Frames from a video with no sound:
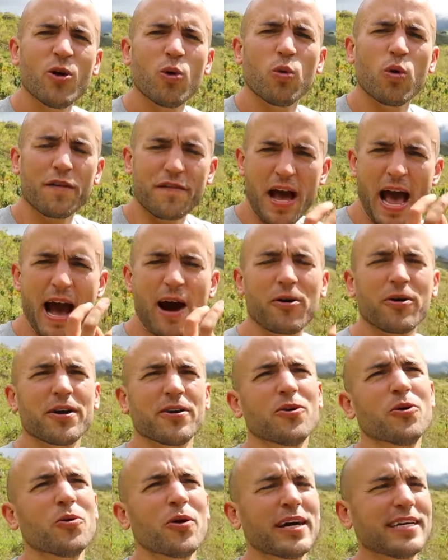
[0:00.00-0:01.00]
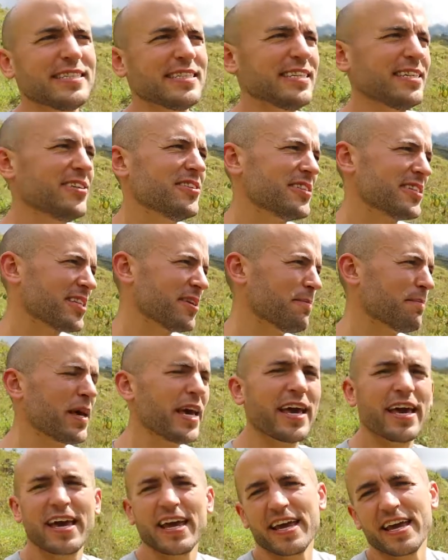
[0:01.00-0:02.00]
with how it always used to
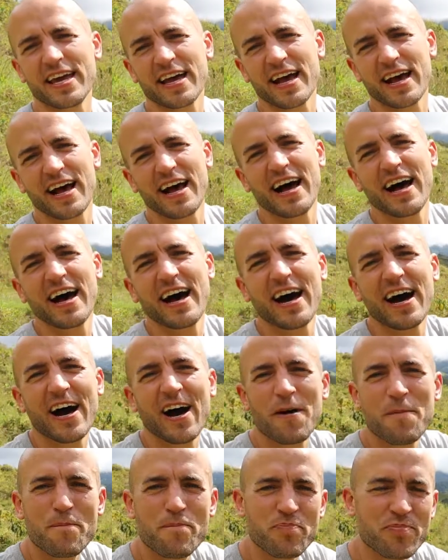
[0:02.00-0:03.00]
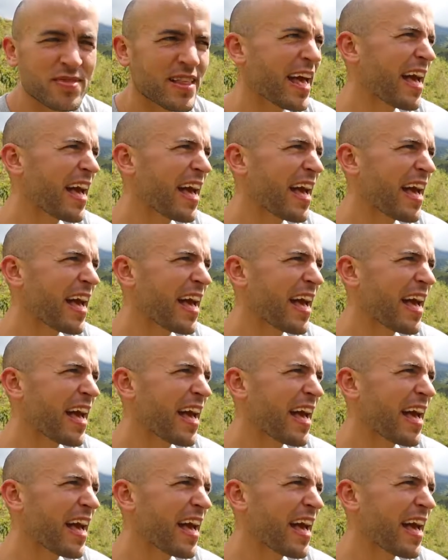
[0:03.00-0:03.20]
be, and